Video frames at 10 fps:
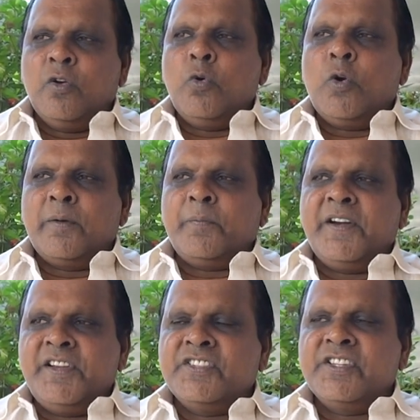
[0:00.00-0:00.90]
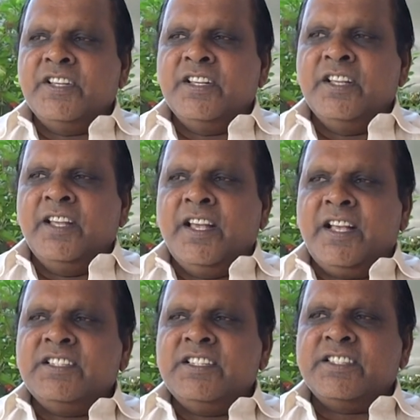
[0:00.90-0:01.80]
Go and preach.
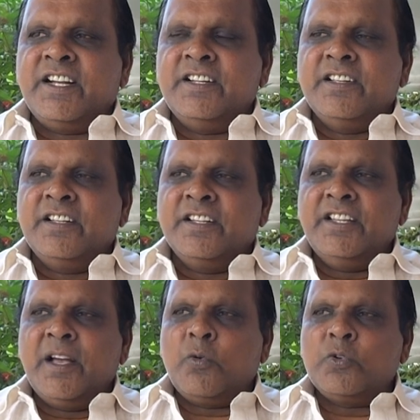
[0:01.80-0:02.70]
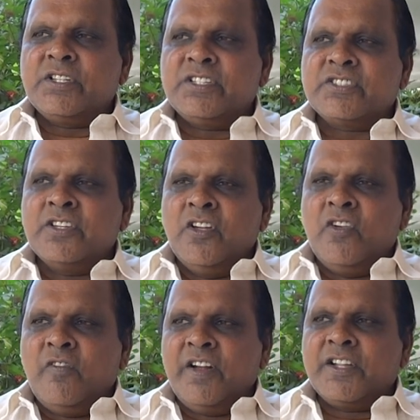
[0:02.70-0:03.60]
As He said, the apostles
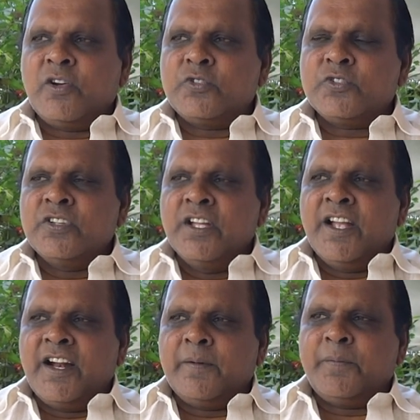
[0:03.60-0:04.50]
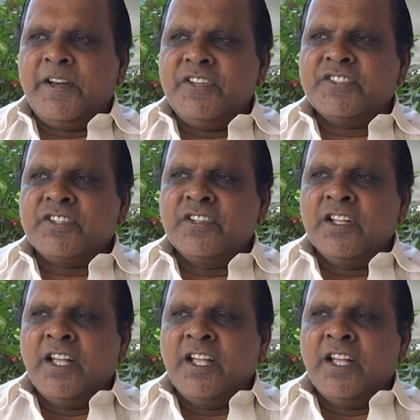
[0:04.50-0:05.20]
went out and preached,